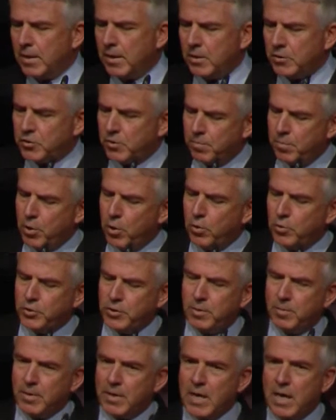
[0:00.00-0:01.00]

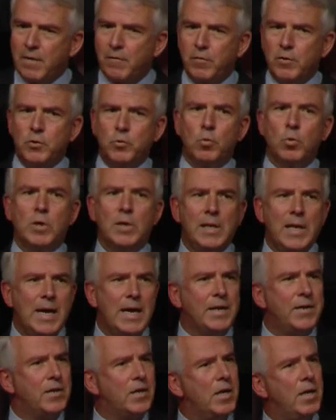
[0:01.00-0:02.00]
symposium, a conference, we're
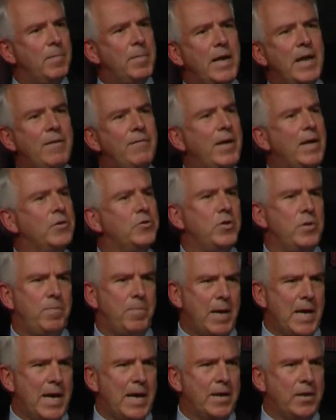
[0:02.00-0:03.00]
glad to come and have actually
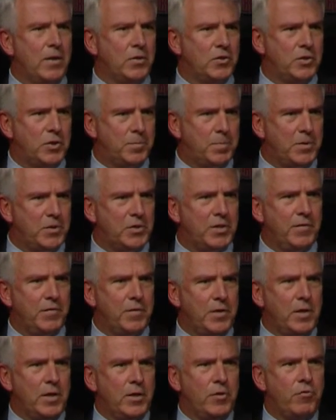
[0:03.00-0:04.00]
panels
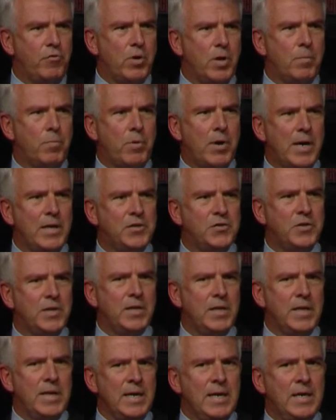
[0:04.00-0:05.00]
specifically on drug
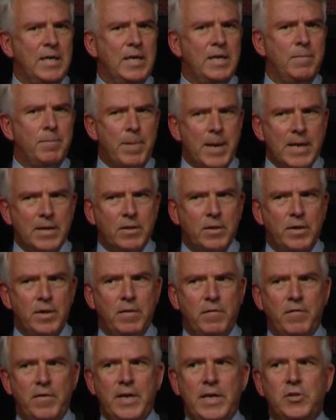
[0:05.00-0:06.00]
pricing, impact on
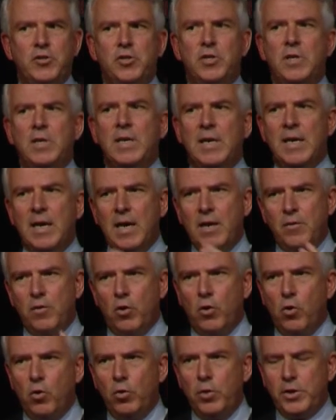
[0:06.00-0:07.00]
innovation, and the
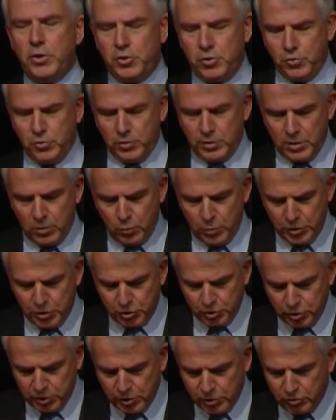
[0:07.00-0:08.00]
whole issues that we
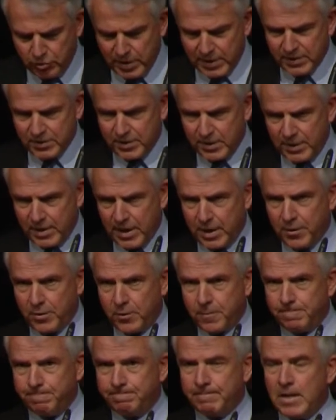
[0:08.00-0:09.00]
should address
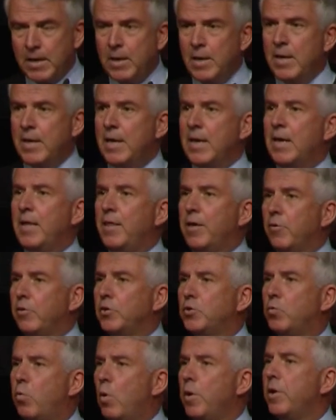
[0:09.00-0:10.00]
together. There
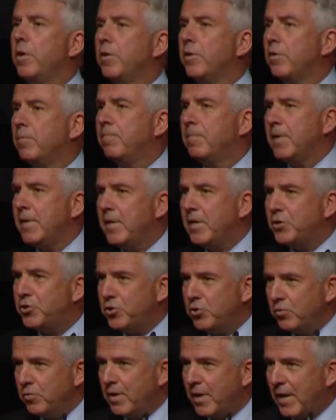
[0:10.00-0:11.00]
is one other
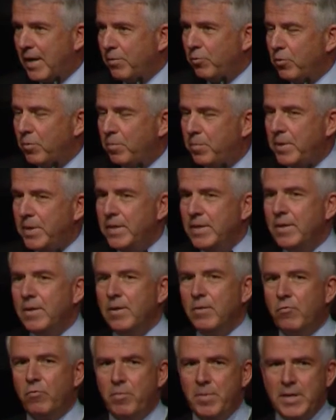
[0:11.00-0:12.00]
issue that I would be
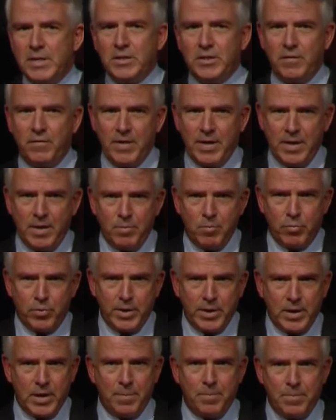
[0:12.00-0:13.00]
remiss if I didn't
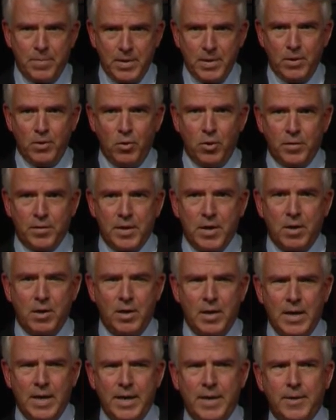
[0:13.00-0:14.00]
bring up in North
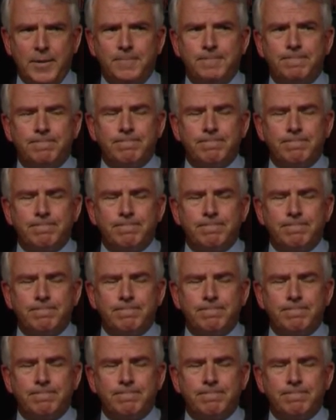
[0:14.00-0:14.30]
Carolina.